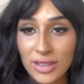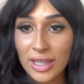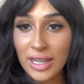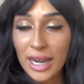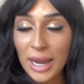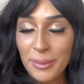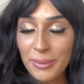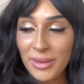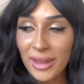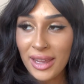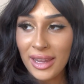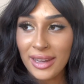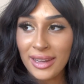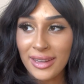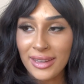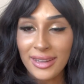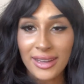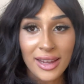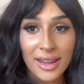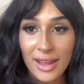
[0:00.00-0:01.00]
then I'm like,
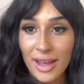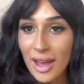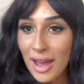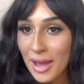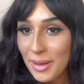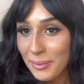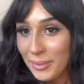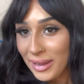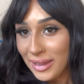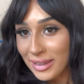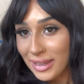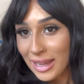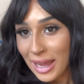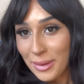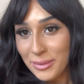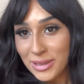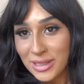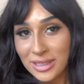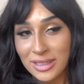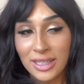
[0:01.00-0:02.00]
you got me. Like,
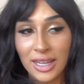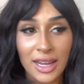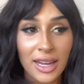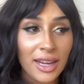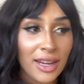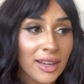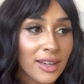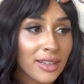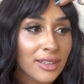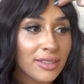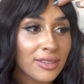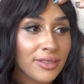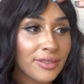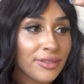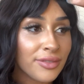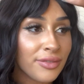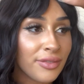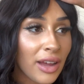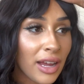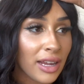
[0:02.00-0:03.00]
I'm just like
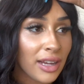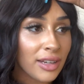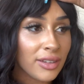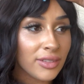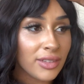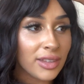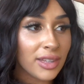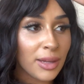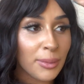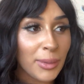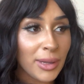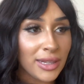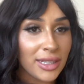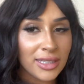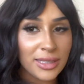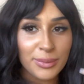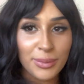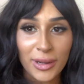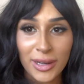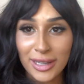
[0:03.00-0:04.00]
fucking with them at
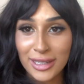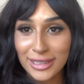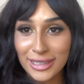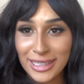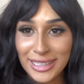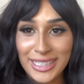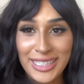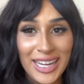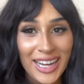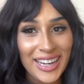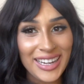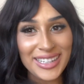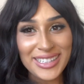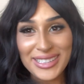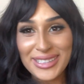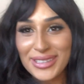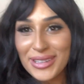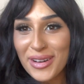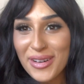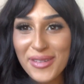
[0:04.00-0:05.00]
this point because this shit
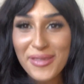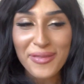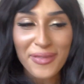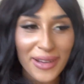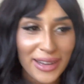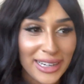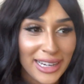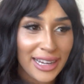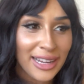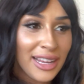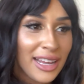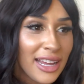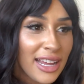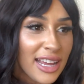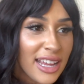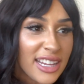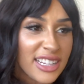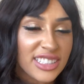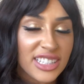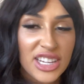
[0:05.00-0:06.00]
is so funny.
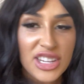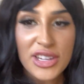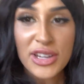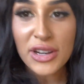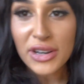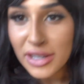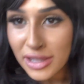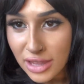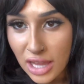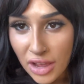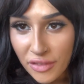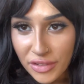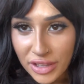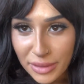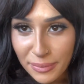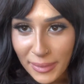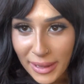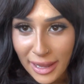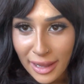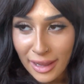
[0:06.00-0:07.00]
He's like, you're in love
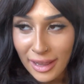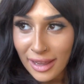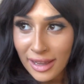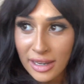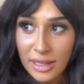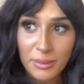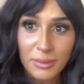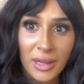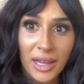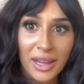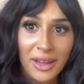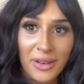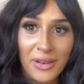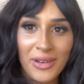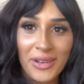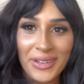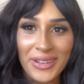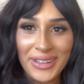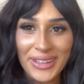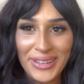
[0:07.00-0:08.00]
with me. And I'm like,
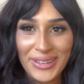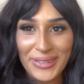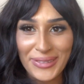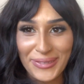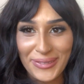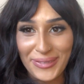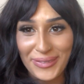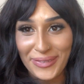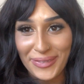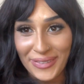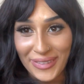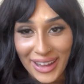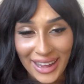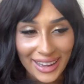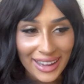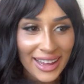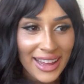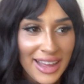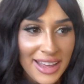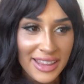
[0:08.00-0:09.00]

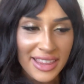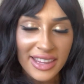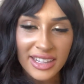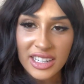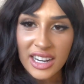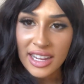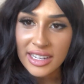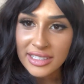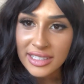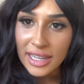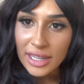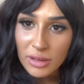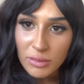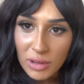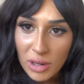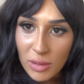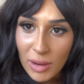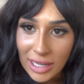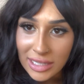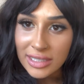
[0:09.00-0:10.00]
like, the other guy's like
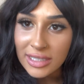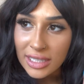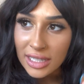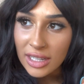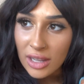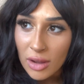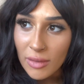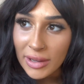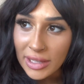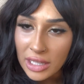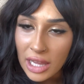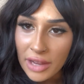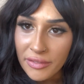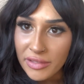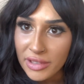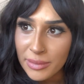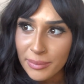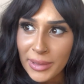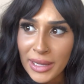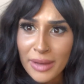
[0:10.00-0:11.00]
requesting going live
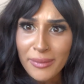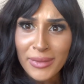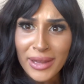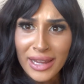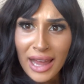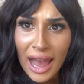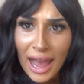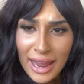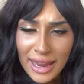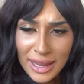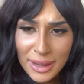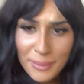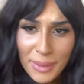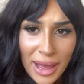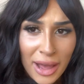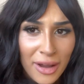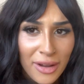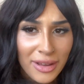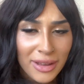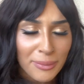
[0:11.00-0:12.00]
with me. I'm like, I am
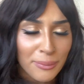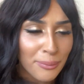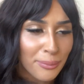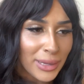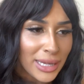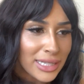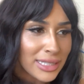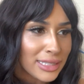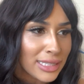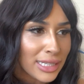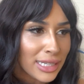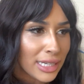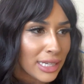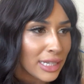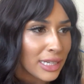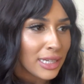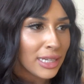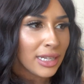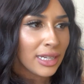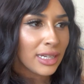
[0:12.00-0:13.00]
out and
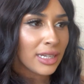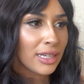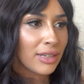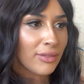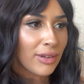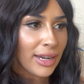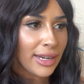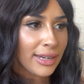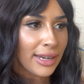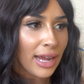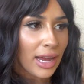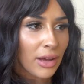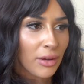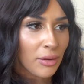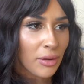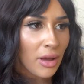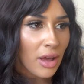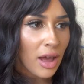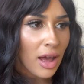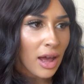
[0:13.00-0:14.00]
busy right now.
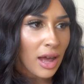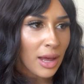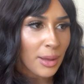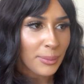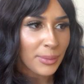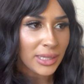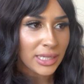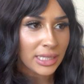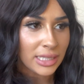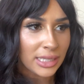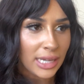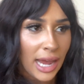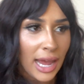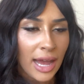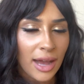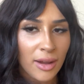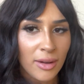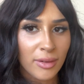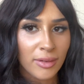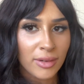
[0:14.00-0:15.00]
Calm
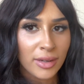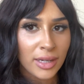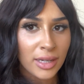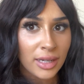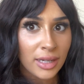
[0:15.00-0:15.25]
down.